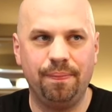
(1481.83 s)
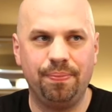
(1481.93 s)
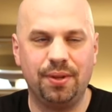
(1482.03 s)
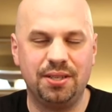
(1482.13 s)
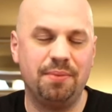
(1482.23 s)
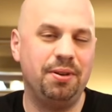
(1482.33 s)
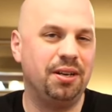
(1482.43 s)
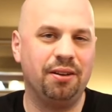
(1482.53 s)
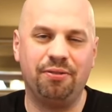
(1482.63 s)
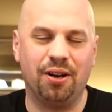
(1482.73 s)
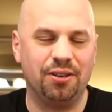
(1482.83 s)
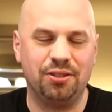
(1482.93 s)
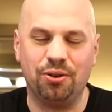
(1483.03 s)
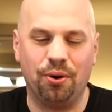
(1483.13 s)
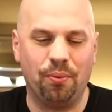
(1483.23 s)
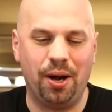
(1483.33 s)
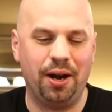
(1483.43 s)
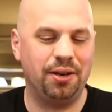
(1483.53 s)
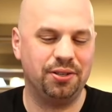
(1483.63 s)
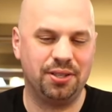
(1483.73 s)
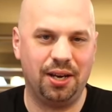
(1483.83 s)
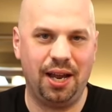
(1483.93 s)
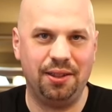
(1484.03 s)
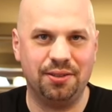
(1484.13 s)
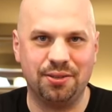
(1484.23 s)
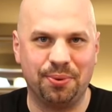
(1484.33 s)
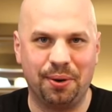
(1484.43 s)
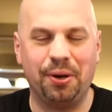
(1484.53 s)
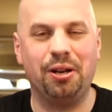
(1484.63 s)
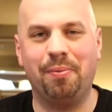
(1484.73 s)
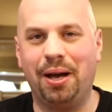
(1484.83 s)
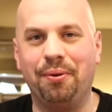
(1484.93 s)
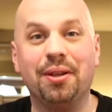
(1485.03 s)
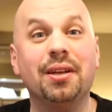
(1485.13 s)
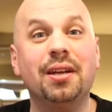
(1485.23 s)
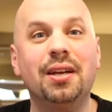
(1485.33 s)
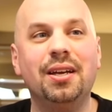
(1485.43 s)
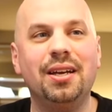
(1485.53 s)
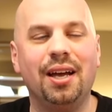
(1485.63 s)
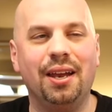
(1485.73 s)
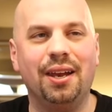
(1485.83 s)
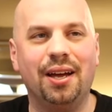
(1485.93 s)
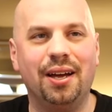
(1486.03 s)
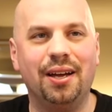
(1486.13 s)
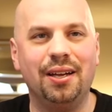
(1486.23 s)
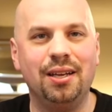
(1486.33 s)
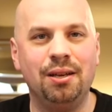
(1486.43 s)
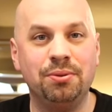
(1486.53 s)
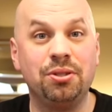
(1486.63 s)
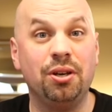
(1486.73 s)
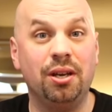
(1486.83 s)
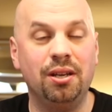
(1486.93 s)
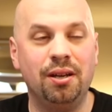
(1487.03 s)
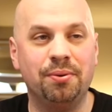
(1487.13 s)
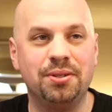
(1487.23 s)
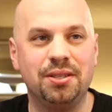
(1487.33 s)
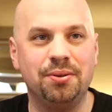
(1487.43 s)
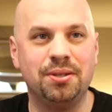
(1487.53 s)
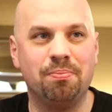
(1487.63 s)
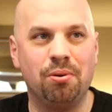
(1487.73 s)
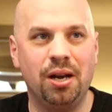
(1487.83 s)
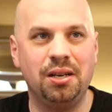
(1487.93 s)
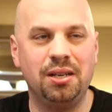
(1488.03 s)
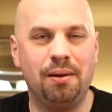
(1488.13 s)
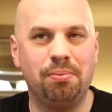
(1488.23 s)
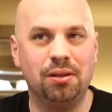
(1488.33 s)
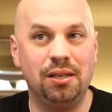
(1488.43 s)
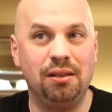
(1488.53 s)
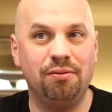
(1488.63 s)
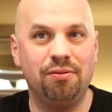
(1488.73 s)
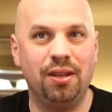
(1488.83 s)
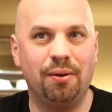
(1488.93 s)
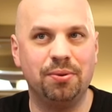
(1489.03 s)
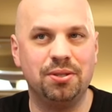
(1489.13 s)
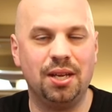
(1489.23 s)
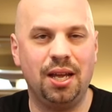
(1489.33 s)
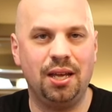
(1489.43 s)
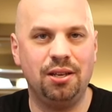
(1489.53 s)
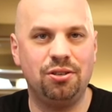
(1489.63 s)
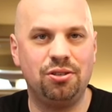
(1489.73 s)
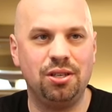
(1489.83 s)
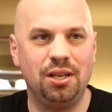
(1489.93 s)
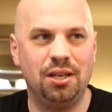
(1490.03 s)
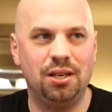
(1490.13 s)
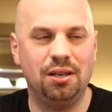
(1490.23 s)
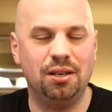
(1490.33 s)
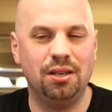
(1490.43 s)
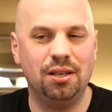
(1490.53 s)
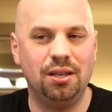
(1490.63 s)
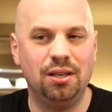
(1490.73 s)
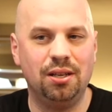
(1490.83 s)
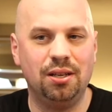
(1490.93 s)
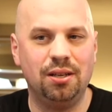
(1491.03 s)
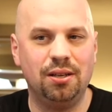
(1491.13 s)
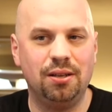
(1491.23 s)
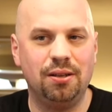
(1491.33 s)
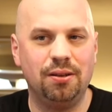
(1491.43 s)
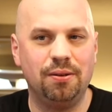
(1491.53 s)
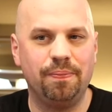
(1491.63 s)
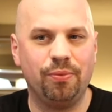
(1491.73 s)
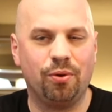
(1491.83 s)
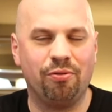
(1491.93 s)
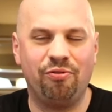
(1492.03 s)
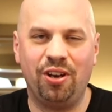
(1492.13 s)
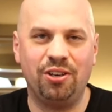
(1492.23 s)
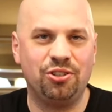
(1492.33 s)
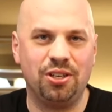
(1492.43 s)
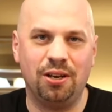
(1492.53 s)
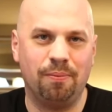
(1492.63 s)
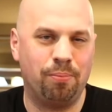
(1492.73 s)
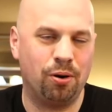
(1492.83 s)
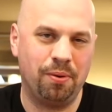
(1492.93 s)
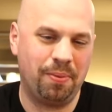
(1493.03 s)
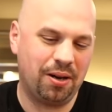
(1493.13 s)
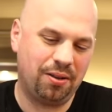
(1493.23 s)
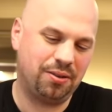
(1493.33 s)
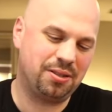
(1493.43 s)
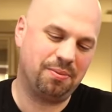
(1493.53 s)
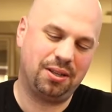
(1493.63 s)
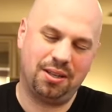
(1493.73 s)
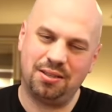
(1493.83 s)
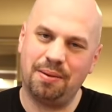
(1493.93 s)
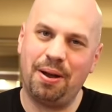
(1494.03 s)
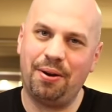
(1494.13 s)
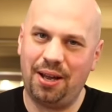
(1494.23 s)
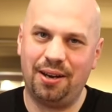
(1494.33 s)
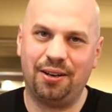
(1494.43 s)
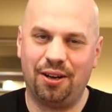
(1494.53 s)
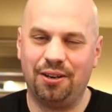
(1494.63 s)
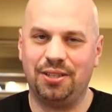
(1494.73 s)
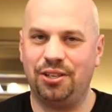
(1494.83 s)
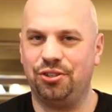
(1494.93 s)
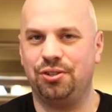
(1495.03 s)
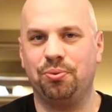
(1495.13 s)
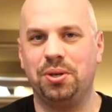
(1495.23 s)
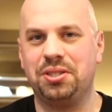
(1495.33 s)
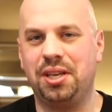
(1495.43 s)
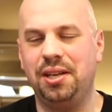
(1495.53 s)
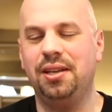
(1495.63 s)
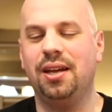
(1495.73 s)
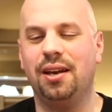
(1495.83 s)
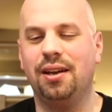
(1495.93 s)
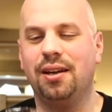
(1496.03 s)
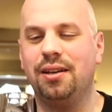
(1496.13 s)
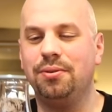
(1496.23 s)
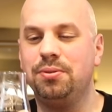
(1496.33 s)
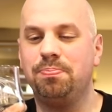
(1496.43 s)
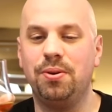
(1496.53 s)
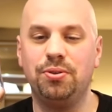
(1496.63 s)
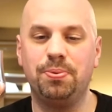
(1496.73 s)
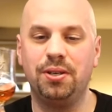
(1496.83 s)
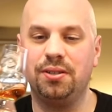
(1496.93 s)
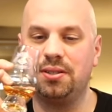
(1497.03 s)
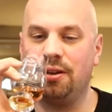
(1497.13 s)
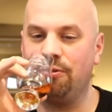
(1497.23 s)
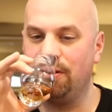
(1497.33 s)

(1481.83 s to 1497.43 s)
They sent me a gift card to Total Wine and just said, hey, this is what I want you to buy with it. And it was good. It was a brandy, I believe, that was aged in, or finished in a bourbon barrel or something like that. Somehow it had a connotation to whiskey, and it was pretty good stuff.